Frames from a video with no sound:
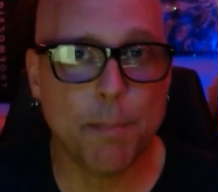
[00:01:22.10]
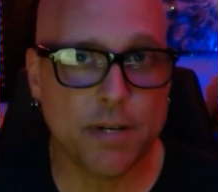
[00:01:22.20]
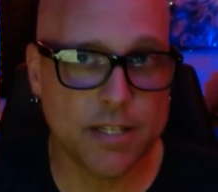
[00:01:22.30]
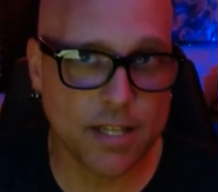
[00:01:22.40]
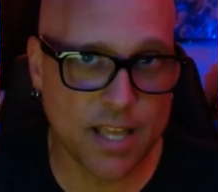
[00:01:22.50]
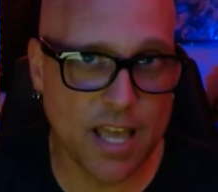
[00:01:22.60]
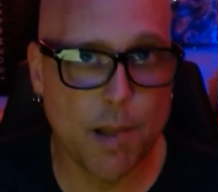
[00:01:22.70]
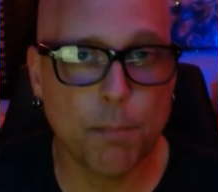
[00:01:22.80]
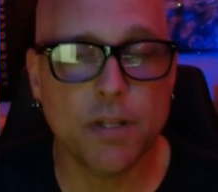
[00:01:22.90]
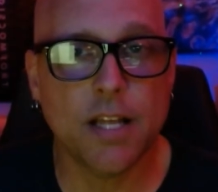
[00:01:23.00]
at the
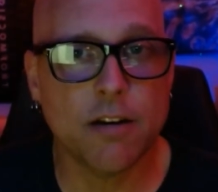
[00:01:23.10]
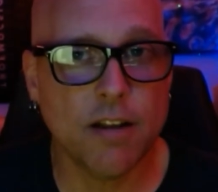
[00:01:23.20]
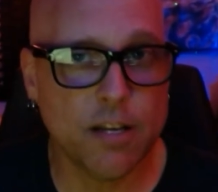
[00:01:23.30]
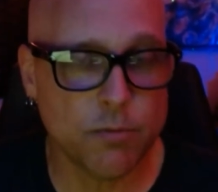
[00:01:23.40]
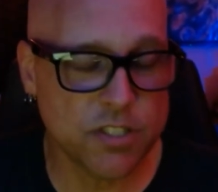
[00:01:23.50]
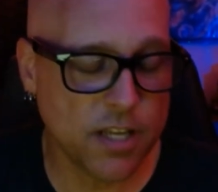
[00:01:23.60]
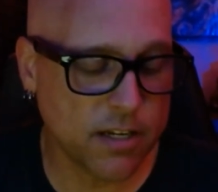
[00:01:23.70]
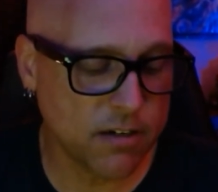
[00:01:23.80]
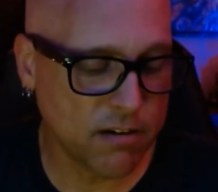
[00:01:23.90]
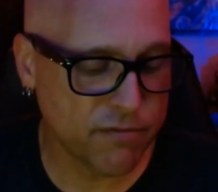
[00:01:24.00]
camp and that her head was
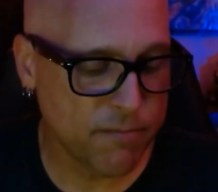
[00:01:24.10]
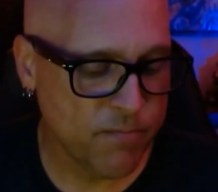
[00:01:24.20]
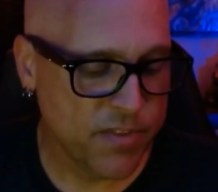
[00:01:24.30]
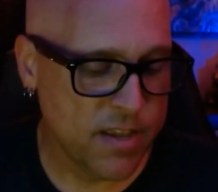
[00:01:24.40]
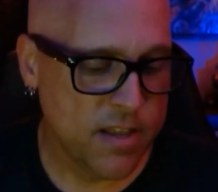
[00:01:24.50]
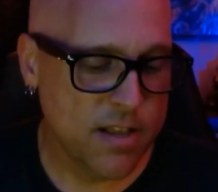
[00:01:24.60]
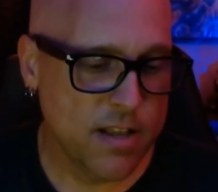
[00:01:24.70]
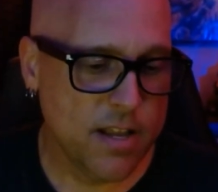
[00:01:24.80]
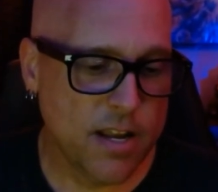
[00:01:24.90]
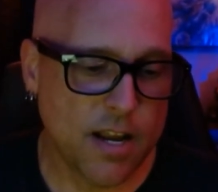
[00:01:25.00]
taken off.
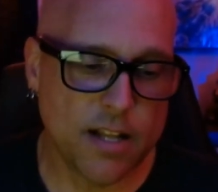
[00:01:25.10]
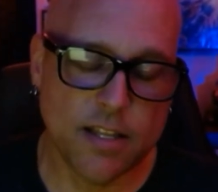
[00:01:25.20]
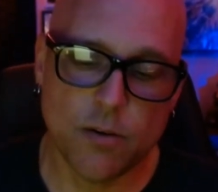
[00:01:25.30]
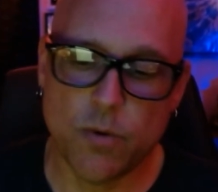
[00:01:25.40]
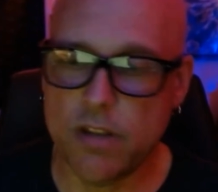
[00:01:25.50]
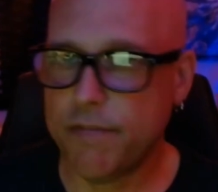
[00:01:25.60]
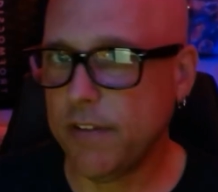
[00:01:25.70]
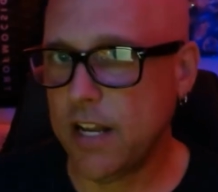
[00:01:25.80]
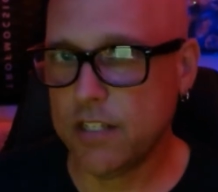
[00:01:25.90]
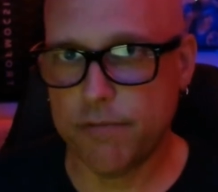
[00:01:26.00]
And then we
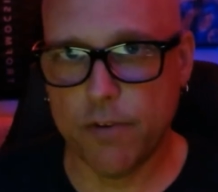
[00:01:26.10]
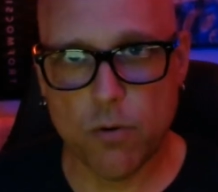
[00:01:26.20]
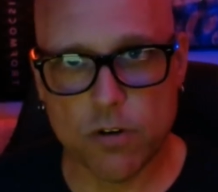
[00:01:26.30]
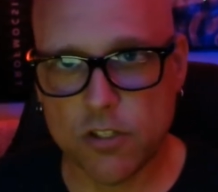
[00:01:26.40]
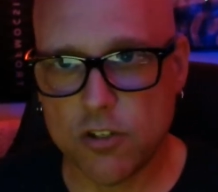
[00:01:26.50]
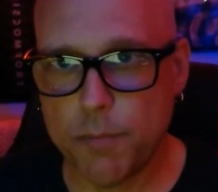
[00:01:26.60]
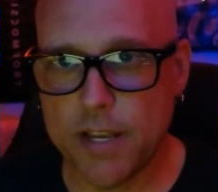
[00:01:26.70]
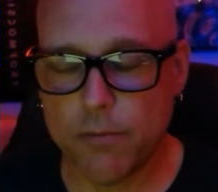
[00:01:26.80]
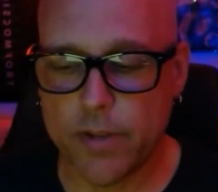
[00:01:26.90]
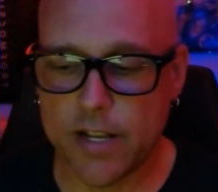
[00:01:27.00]
flash forward a little
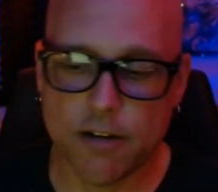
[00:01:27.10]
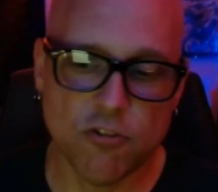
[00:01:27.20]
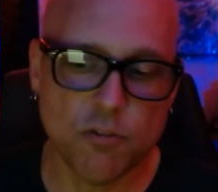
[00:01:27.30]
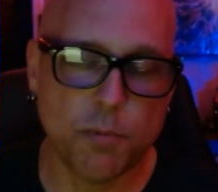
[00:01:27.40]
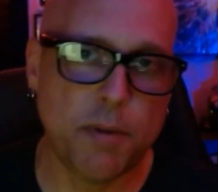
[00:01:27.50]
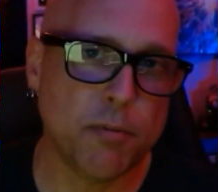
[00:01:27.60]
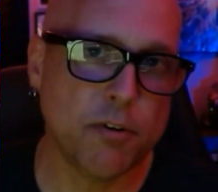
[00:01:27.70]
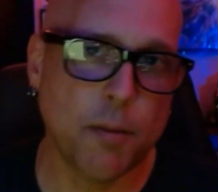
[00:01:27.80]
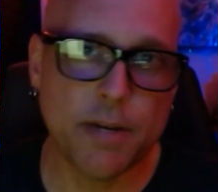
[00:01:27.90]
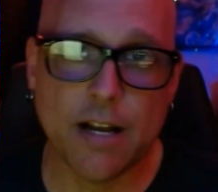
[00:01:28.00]
bit and we got a group of people
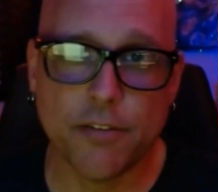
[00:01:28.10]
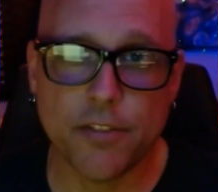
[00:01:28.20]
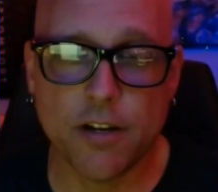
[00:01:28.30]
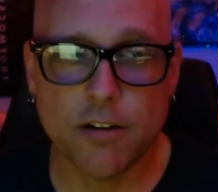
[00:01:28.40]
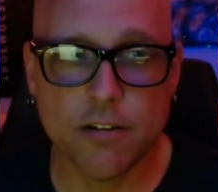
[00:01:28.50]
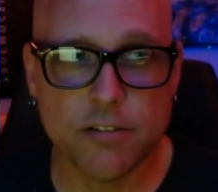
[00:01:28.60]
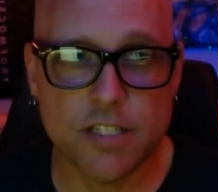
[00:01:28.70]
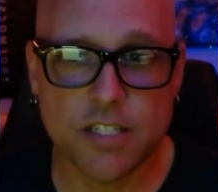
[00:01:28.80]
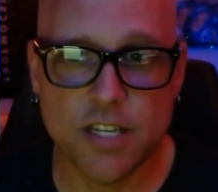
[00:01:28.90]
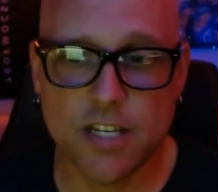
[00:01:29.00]
coming out there.
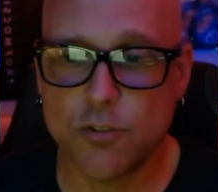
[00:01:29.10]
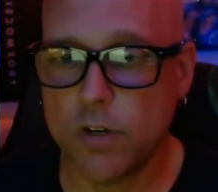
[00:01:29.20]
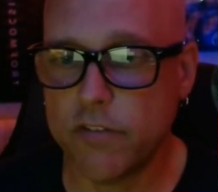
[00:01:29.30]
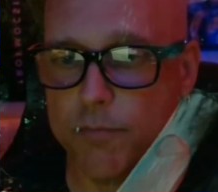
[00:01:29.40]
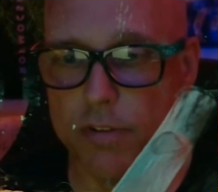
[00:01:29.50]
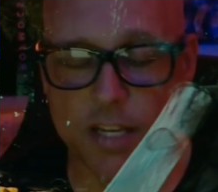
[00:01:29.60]
These kids, one of them played